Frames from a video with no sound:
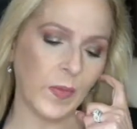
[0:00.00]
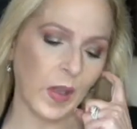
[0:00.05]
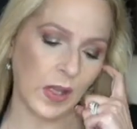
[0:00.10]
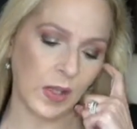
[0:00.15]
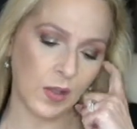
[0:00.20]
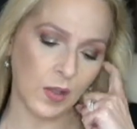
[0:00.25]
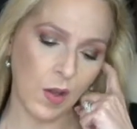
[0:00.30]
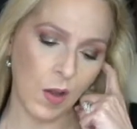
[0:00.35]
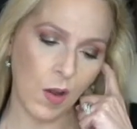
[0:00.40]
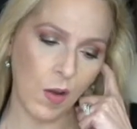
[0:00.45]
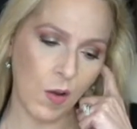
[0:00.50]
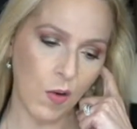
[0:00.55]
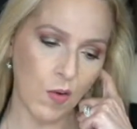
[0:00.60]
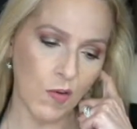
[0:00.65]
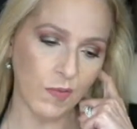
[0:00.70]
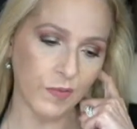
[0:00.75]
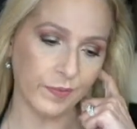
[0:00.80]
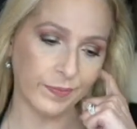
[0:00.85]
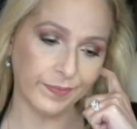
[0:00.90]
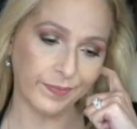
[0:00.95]

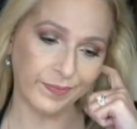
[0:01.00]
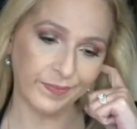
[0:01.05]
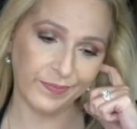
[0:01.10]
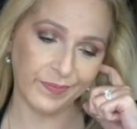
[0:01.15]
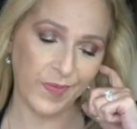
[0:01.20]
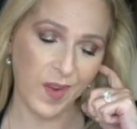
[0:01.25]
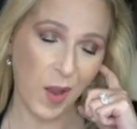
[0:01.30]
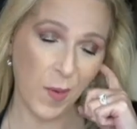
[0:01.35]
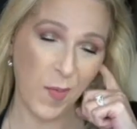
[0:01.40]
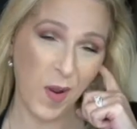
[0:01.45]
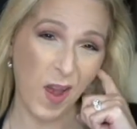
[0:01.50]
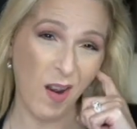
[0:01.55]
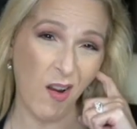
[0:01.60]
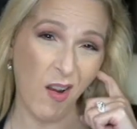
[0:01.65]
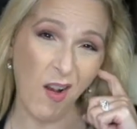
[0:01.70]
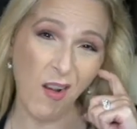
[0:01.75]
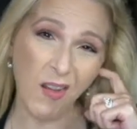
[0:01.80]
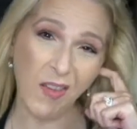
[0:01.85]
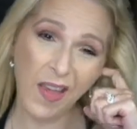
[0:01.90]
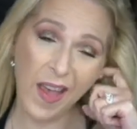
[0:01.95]
So I'm not
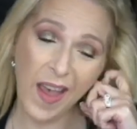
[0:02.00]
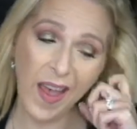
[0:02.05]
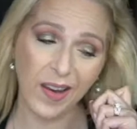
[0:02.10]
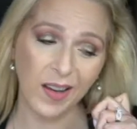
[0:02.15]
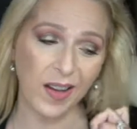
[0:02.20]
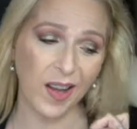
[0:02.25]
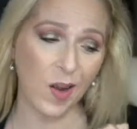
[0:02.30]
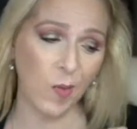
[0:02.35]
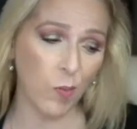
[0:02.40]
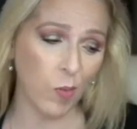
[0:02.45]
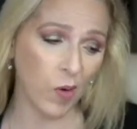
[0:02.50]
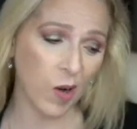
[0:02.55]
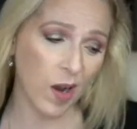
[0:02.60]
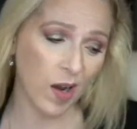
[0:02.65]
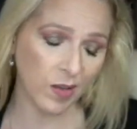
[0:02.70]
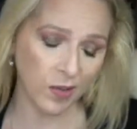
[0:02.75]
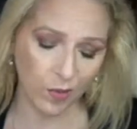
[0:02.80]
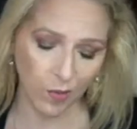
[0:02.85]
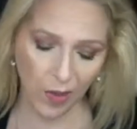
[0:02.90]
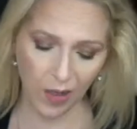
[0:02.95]
all that
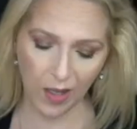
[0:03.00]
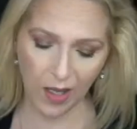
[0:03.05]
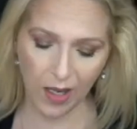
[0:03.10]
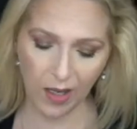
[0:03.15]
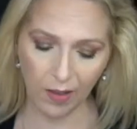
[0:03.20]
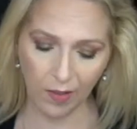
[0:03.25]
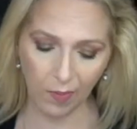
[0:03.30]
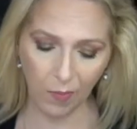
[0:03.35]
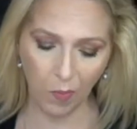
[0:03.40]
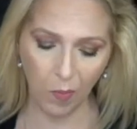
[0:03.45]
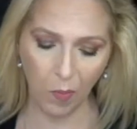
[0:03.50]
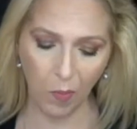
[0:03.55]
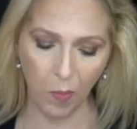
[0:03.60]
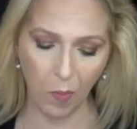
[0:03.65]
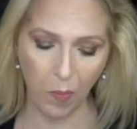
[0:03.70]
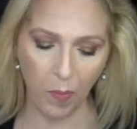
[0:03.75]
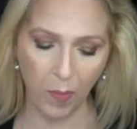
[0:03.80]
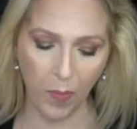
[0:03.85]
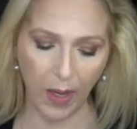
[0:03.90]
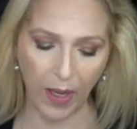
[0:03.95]
impressed with it,
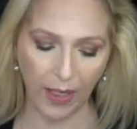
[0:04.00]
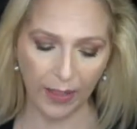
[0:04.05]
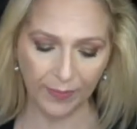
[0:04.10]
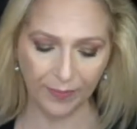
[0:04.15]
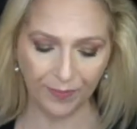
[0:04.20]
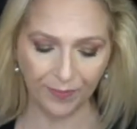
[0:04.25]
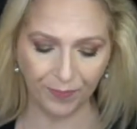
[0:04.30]
but